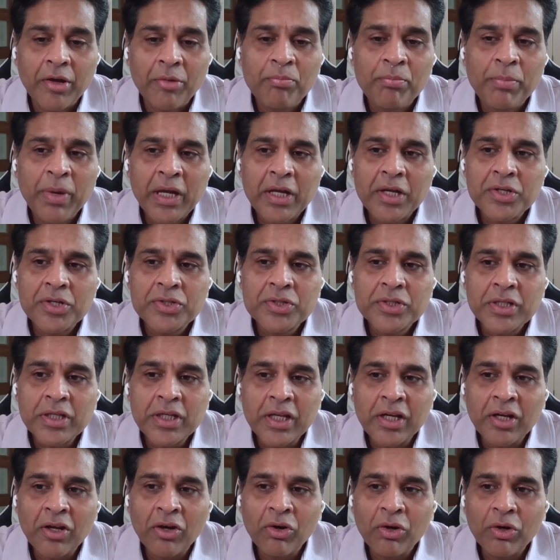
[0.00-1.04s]
Because,
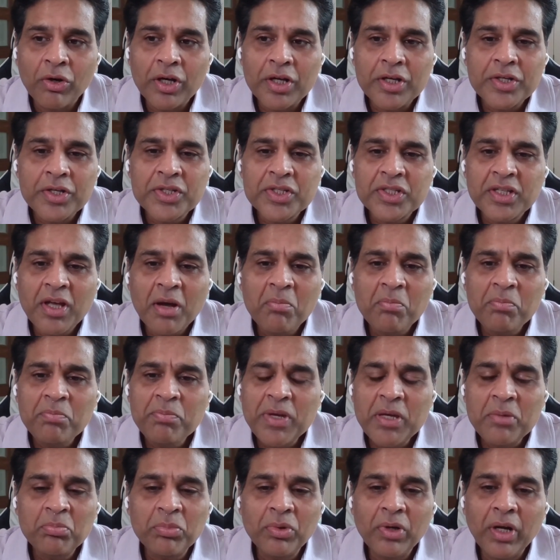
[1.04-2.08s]
some
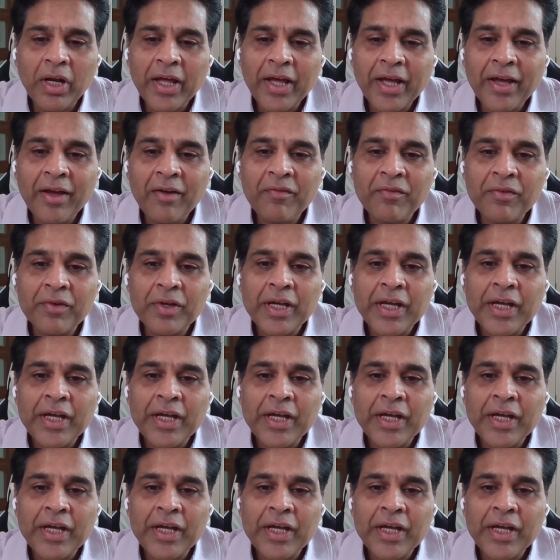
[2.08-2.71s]
people have